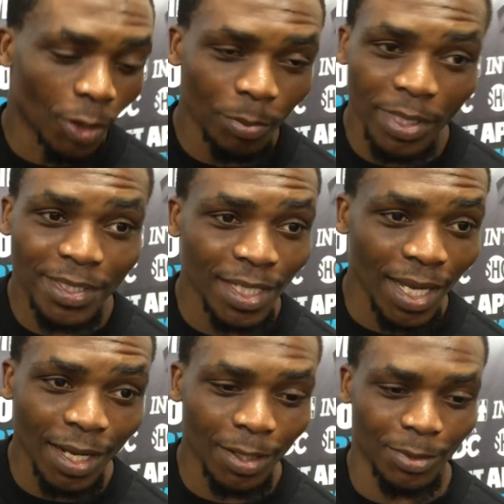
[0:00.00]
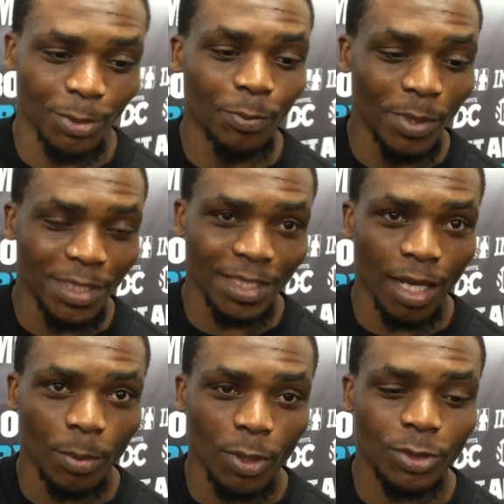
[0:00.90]
Don't miss out. Don't miss
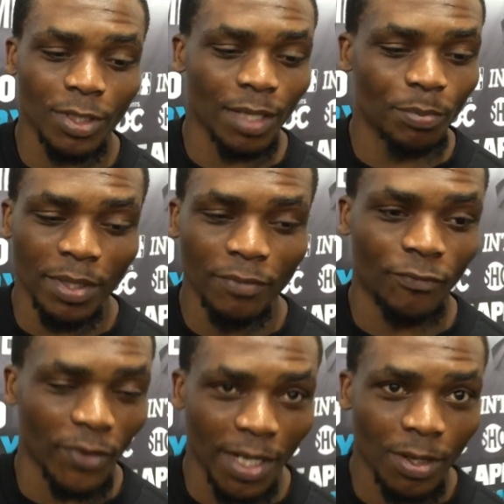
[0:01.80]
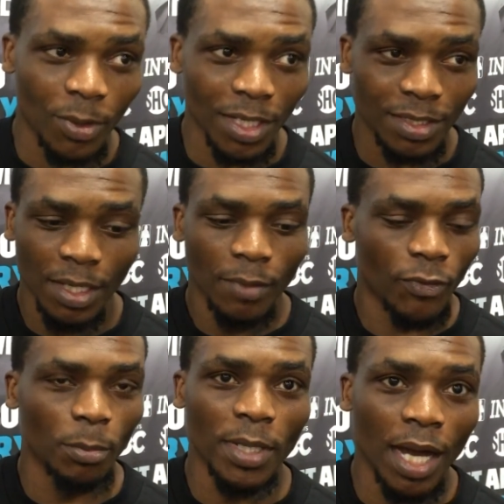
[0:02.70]
out, because it's going to be fireworks
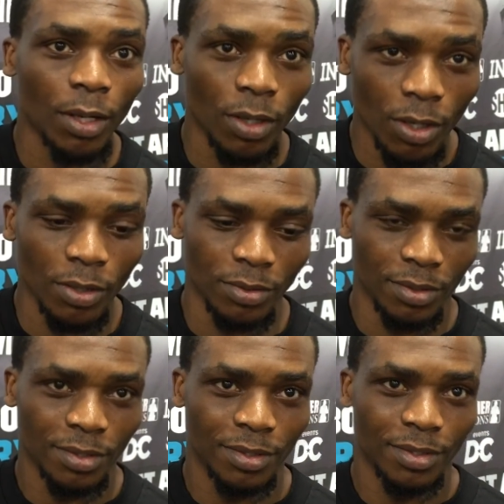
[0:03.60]
from now on.